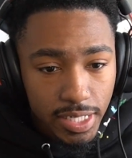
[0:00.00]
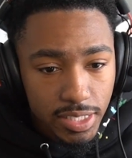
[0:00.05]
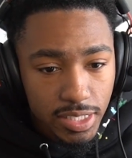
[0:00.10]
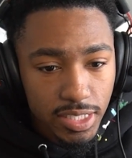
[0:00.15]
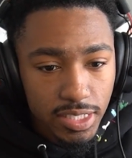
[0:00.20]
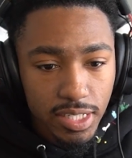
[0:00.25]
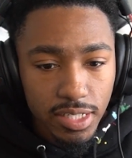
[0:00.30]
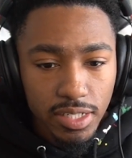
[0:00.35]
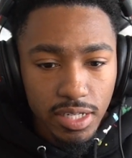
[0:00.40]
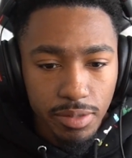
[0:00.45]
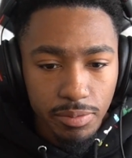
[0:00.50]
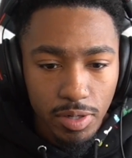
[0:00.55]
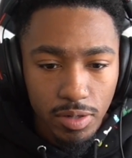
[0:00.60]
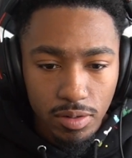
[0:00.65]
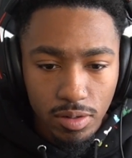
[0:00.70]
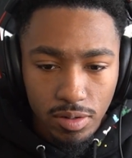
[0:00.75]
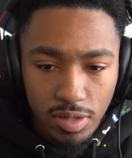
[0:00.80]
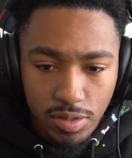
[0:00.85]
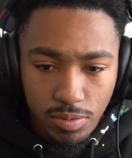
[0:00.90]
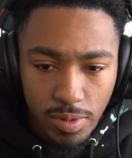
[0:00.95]
it's just a demo,
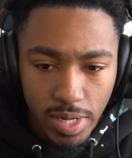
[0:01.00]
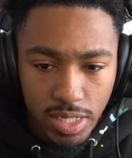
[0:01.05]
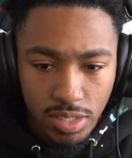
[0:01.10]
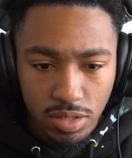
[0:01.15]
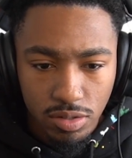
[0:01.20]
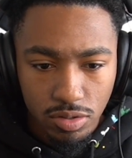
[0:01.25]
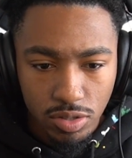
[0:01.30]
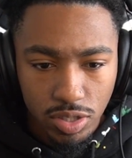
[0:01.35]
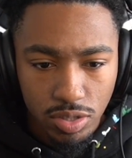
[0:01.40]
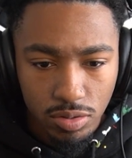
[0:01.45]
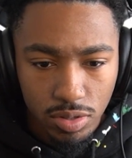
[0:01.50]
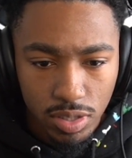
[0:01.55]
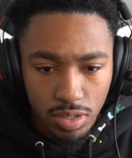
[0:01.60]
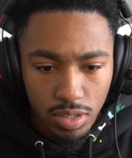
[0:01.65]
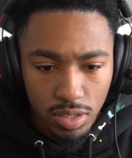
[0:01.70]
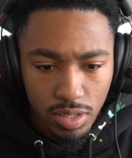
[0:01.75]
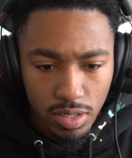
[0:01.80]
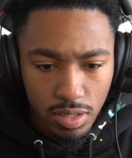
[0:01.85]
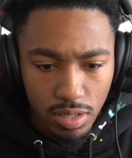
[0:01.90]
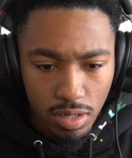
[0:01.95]
though. That's why it's so short.
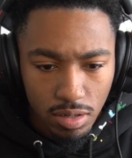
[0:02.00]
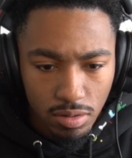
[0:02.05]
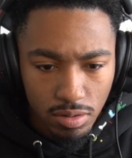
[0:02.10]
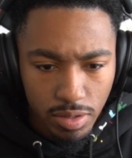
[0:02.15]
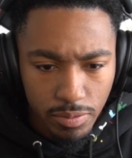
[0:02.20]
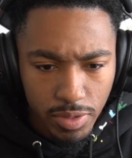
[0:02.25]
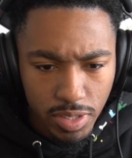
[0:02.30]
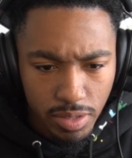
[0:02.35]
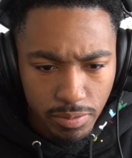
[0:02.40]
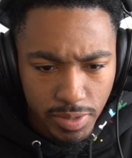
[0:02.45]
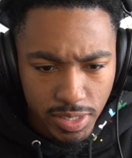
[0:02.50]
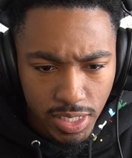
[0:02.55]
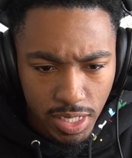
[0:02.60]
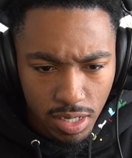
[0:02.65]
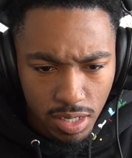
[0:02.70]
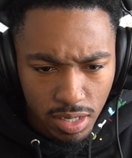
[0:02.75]
Hold on. Let me check.